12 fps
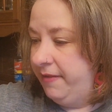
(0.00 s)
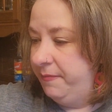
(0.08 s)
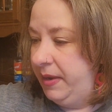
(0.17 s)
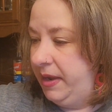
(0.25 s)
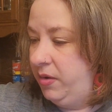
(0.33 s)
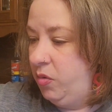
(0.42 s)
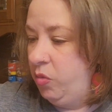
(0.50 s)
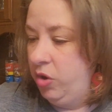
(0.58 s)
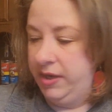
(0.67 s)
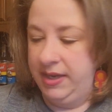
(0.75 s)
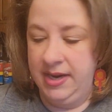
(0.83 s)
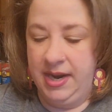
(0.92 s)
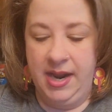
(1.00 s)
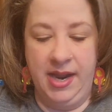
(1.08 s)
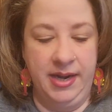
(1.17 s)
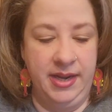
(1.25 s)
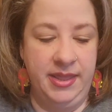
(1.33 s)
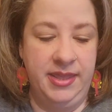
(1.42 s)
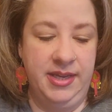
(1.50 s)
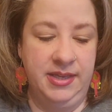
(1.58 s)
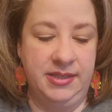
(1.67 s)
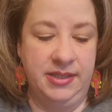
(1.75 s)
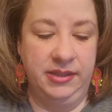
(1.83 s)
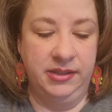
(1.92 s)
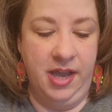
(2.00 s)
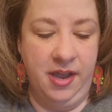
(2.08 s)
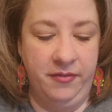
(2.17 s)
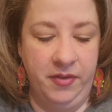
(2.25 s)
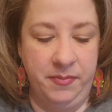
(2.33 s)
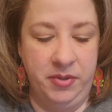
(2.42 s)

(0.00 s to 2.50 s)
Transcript: have been working on this Love